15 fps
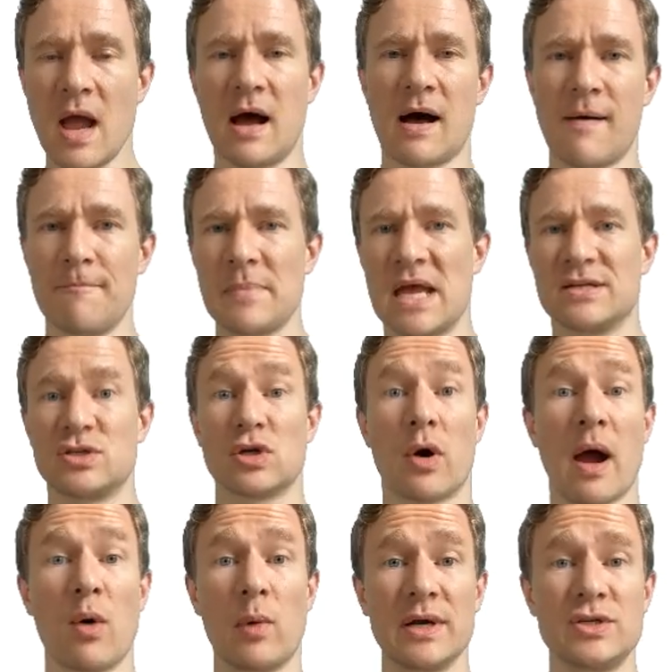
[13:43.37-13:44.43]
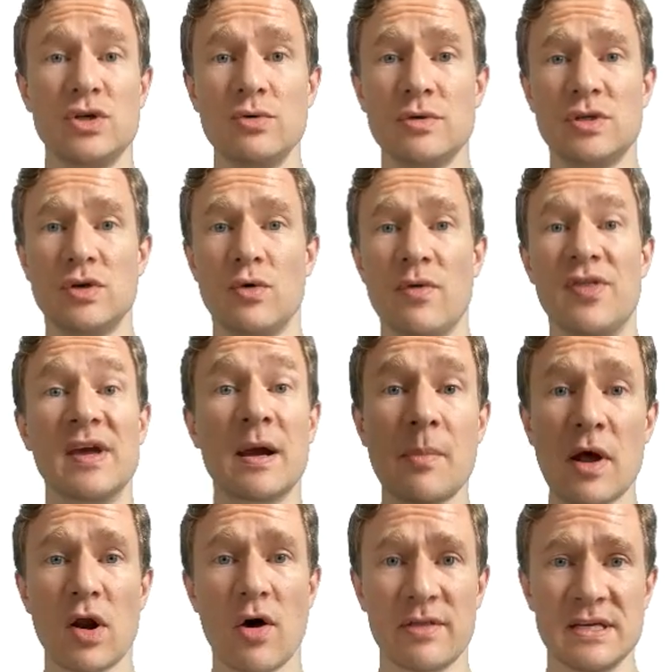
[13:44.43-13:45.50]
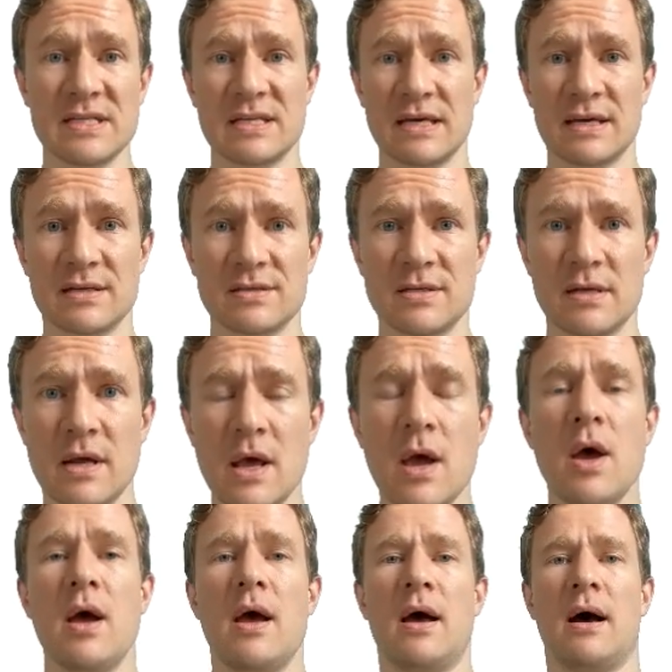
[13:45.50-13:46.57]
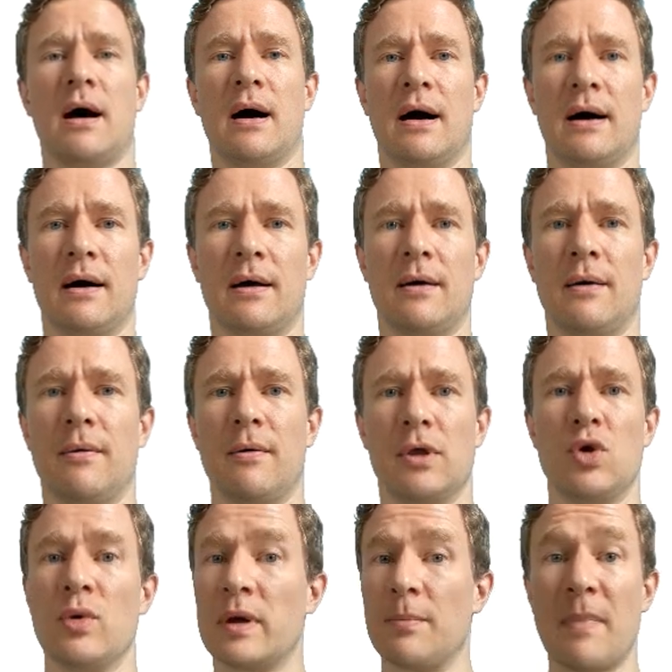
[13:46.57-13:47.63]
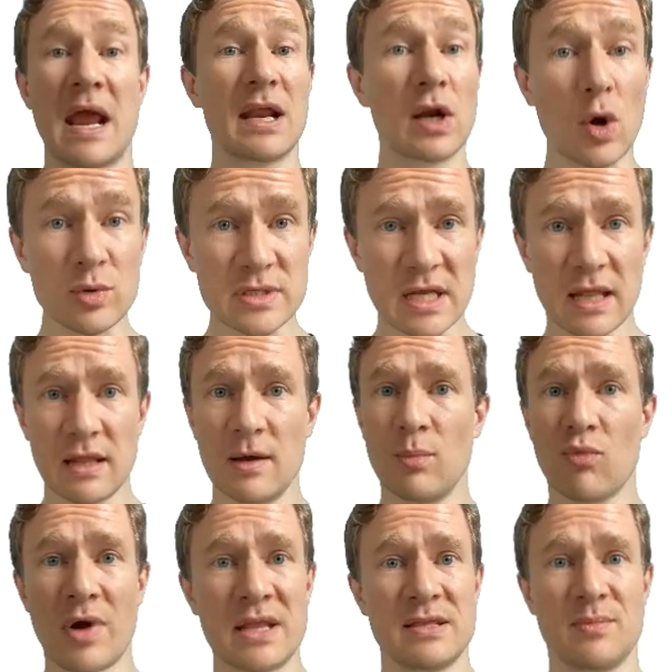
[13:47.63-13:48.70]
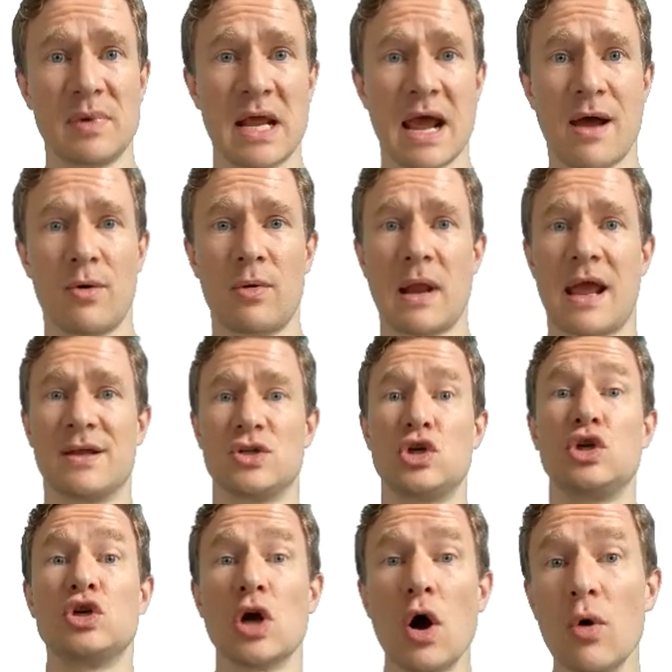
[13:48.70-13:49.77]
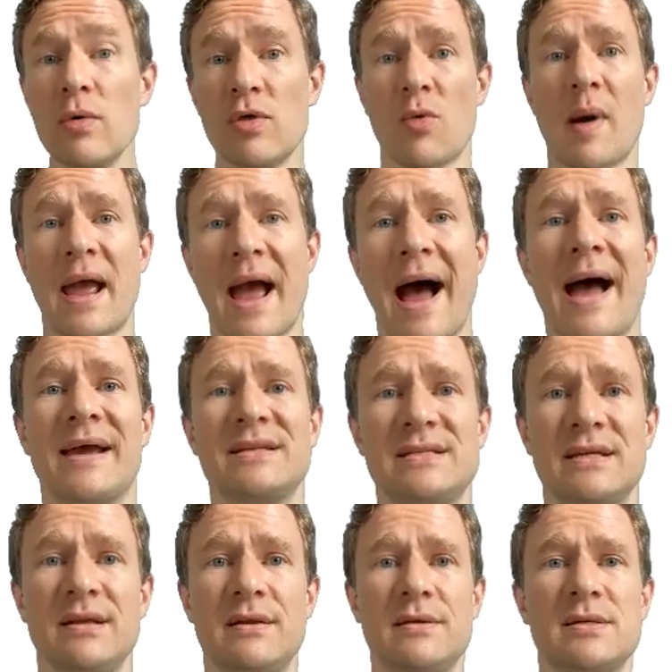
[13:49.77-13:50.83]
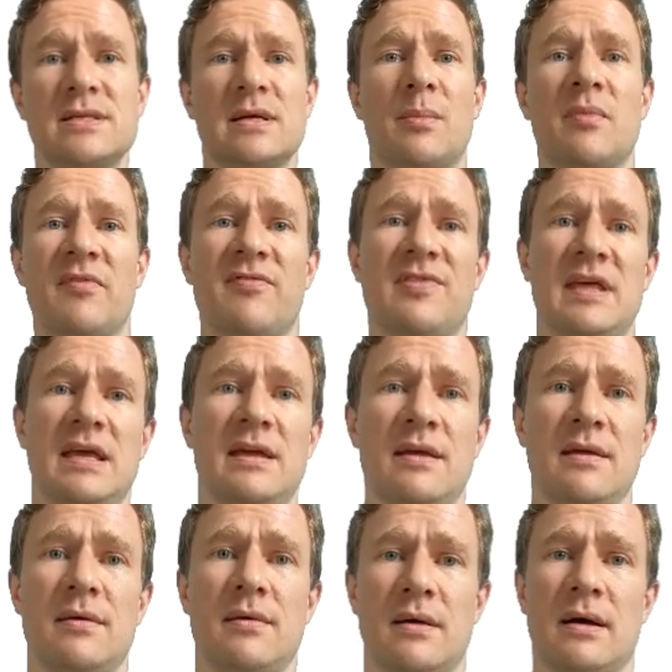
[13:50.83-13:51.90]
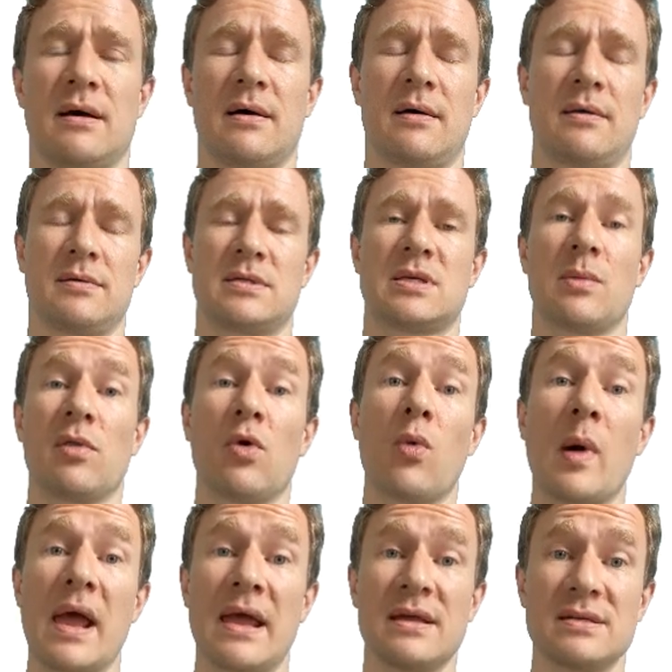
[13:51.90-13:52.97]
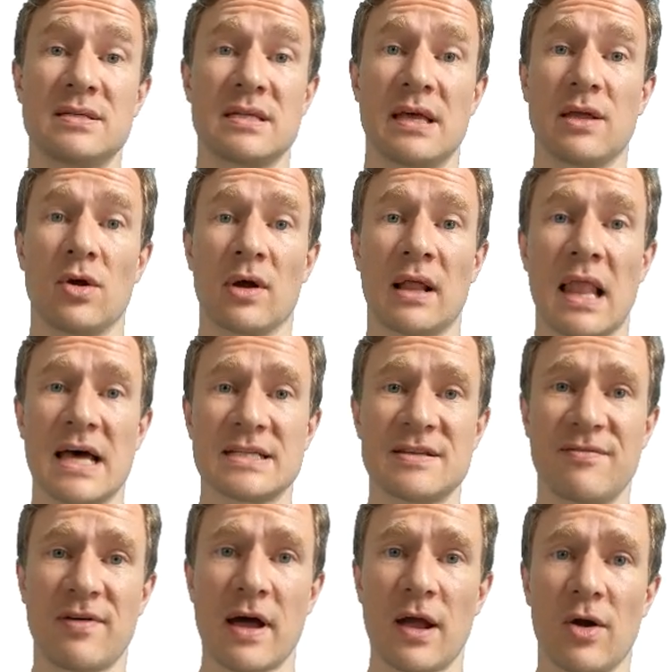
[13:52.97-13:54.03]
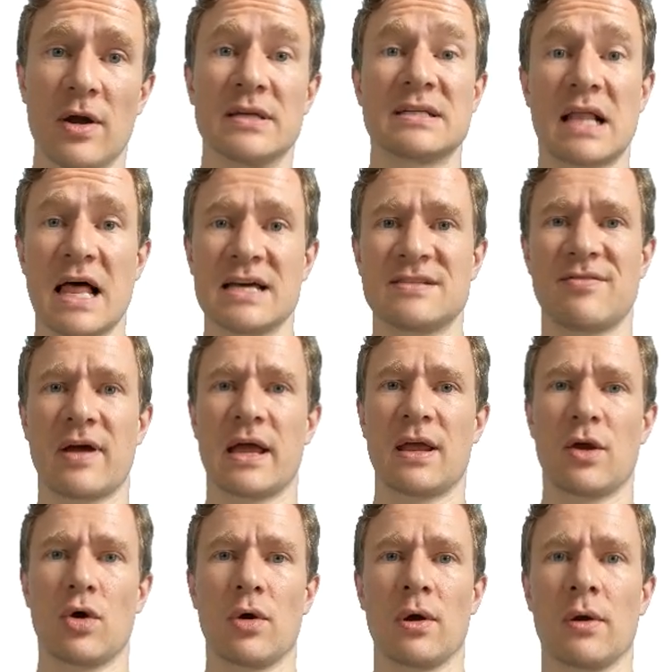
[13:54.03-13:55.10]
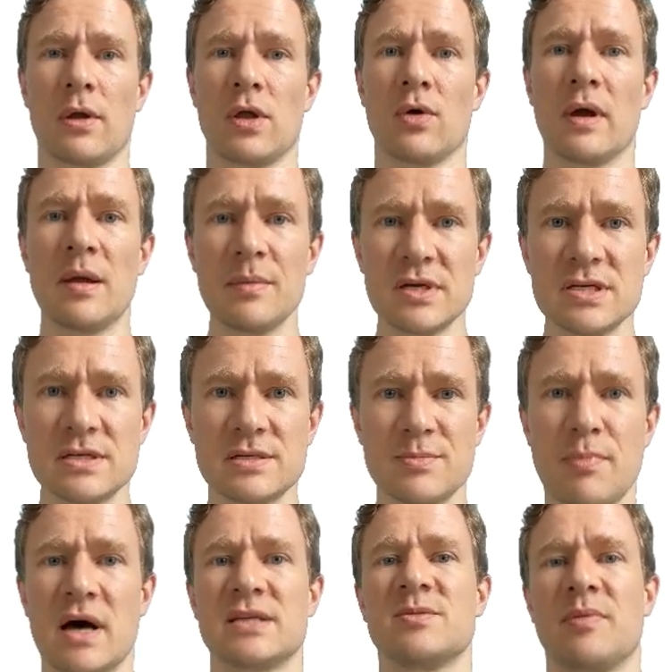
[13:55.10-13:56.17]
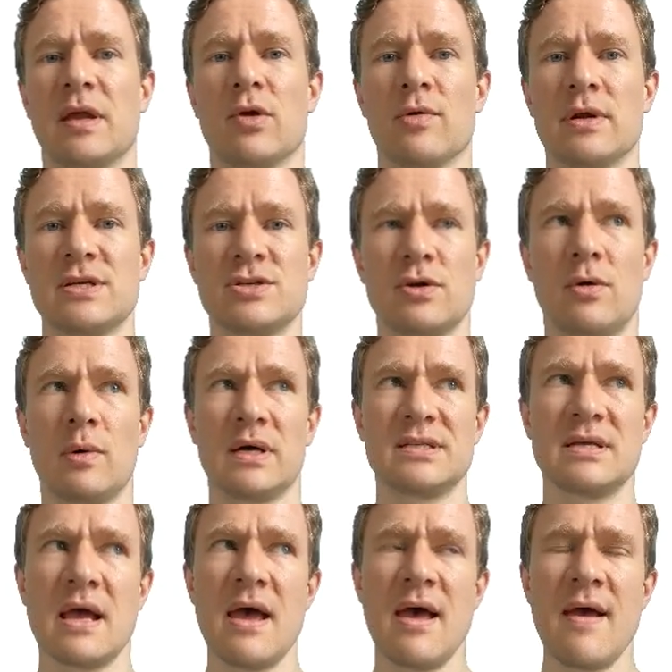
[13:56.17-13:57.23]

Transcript: Um, and so I want you to think about all these things. Uh, you can make notes on them, write them down, and show the way I did some of the uh, some of the ways that your classifier is classifying your your images, possibly your additional ones.